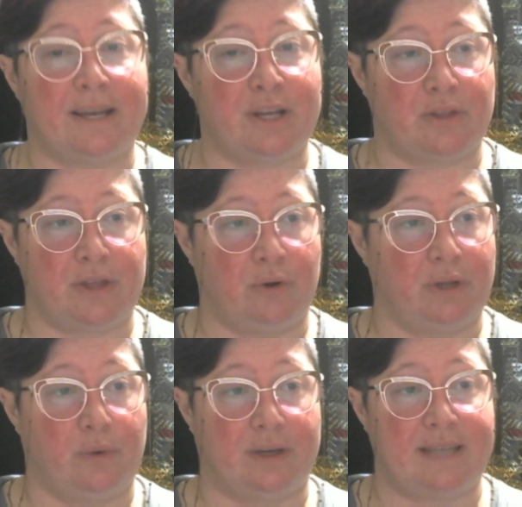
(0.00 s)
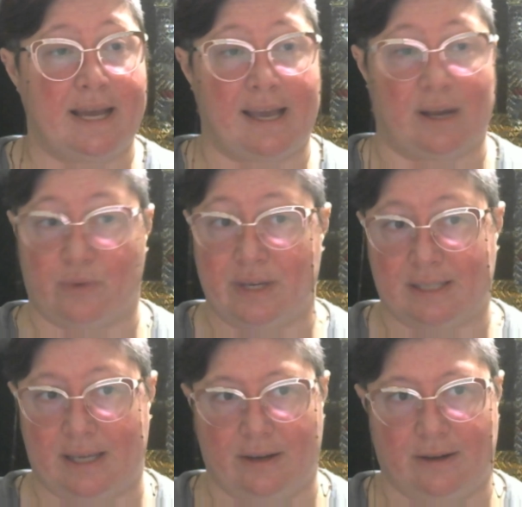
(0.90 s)
the only one taking a
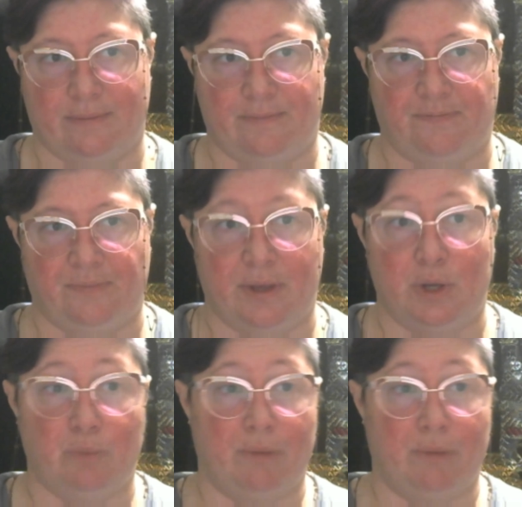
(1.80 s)
risk here. You